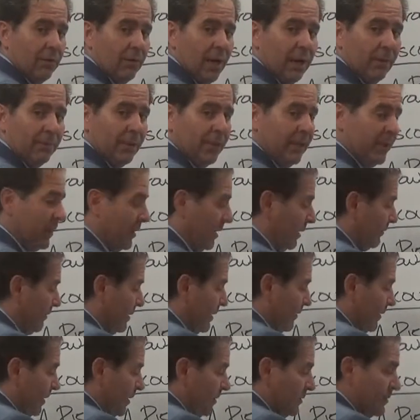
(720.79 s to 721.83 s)
up. If
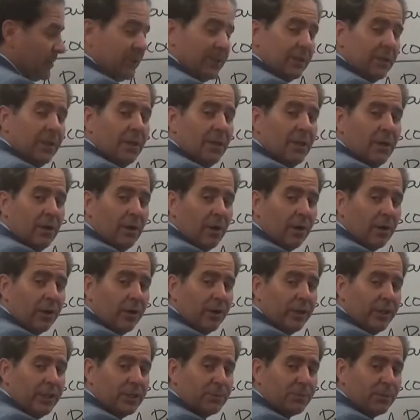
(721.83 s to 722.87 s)
dividends or
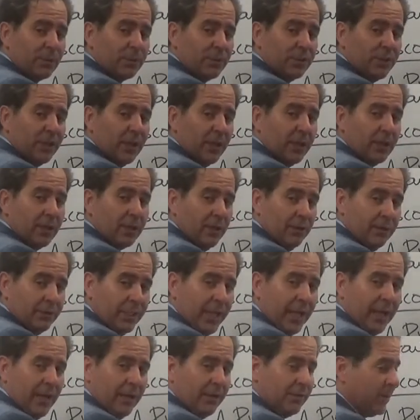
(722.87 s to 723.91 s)
earnings per share go
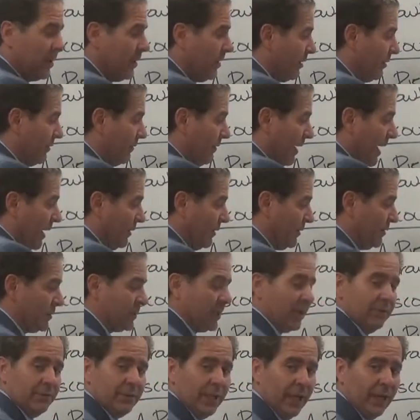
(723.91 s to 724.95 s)
down, values
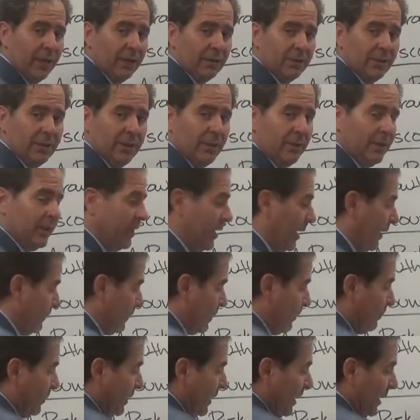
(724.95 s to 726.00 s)
go down. If
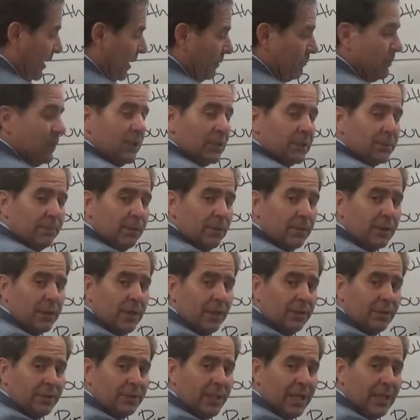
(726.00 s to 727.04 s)
the PE multiple
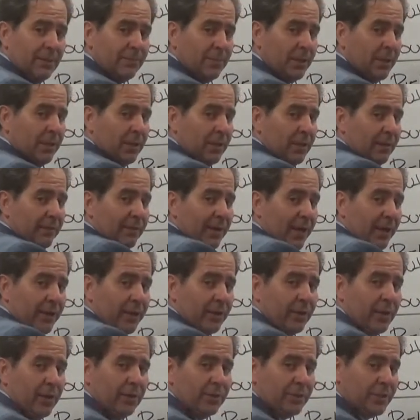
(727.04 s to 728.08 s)
goes up, the
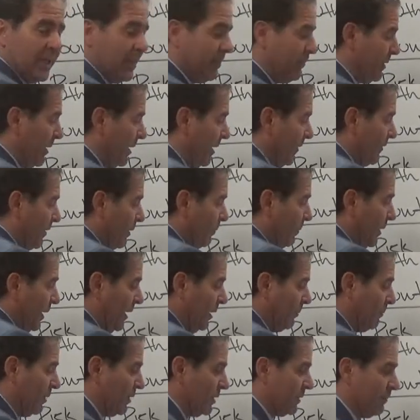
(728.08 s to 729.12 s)
value goes up. If the PE
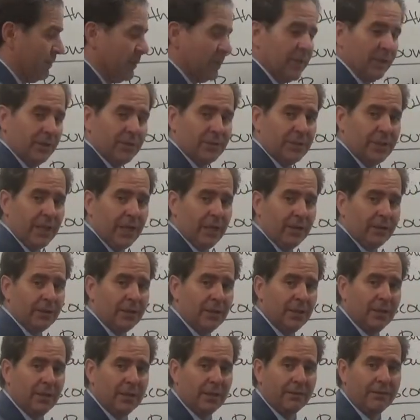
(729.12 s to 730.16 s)
multiple goes down,
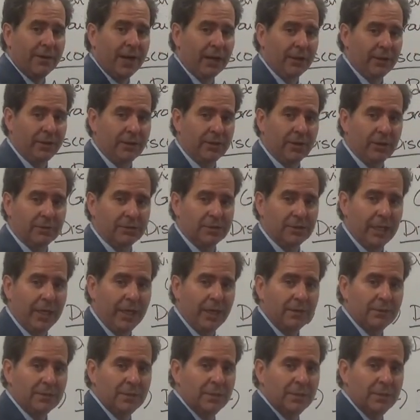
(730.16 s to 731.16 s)
the value goes down.